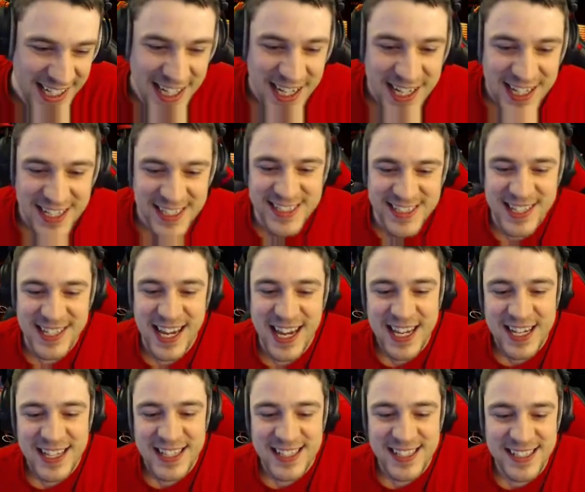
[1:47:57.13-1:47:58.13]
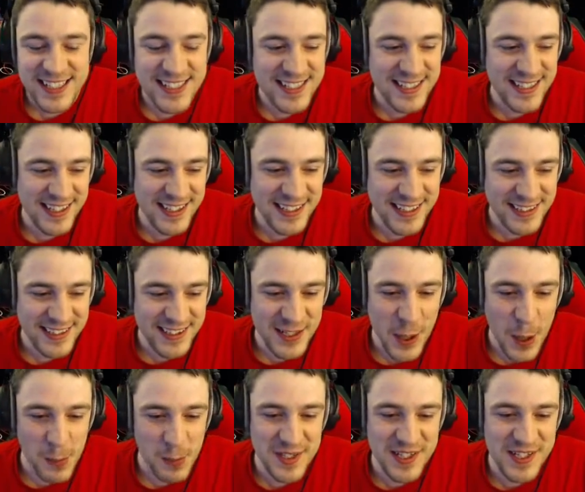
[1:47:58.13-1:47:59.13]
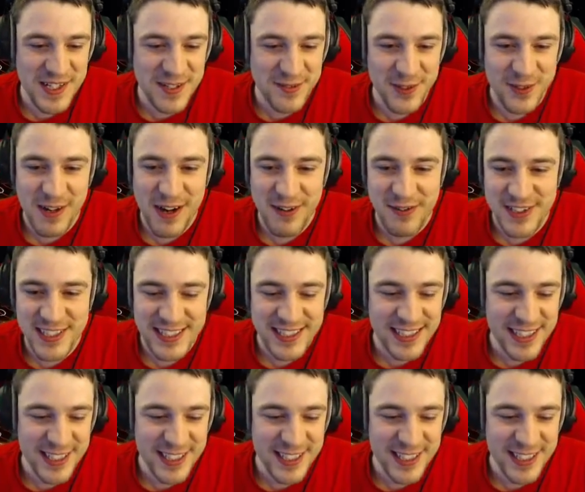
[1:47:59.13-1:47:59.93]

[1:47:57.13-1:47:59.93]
It's like the opposite of a gravity gun